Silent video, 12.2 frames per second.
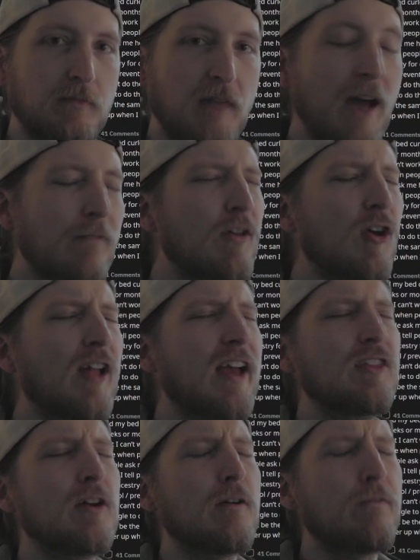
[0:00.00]
I feel like
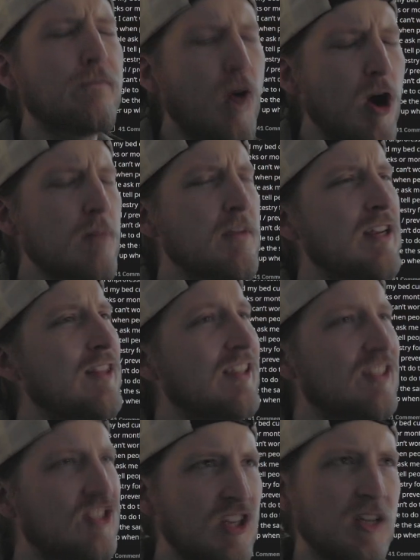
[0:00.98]
they're farming the
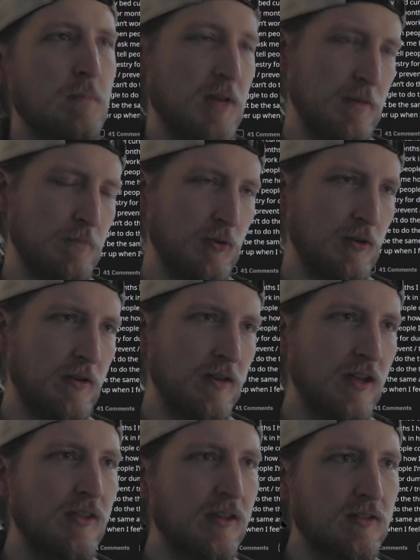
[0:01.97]
sick people
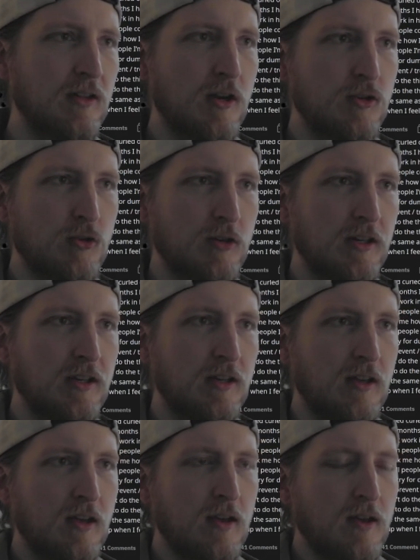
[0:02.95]
in this country.
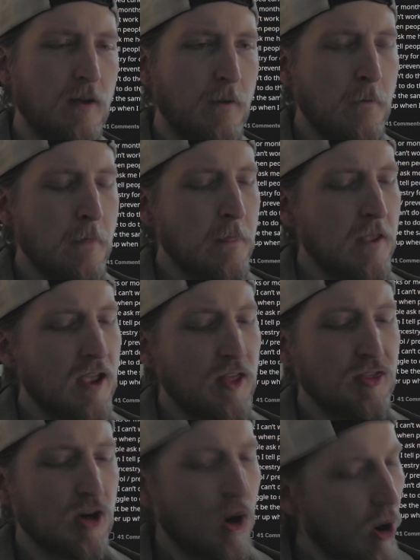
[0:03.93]
And
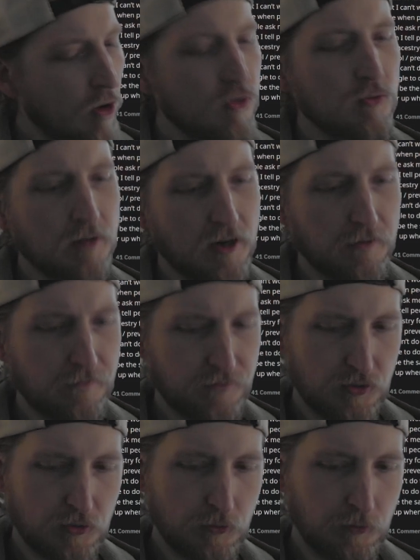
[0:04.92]
there are the rare
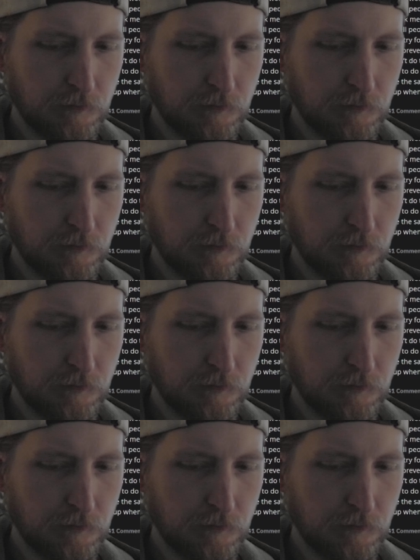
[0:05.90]
few,